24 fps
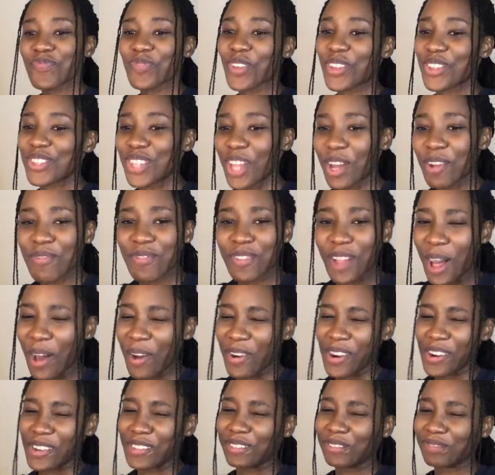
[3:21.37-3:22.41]

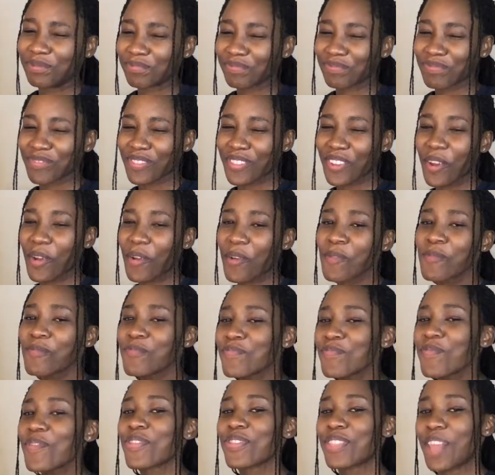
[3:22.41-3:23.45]
Sunflower.
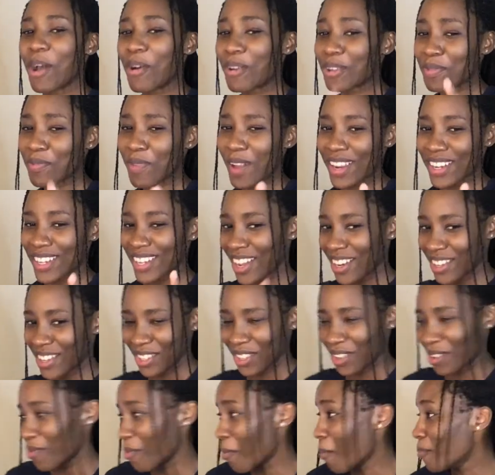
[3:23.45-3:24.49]
That was my
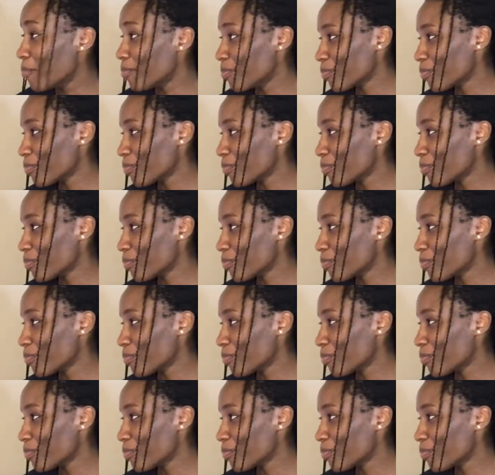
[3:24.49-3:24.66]
intention.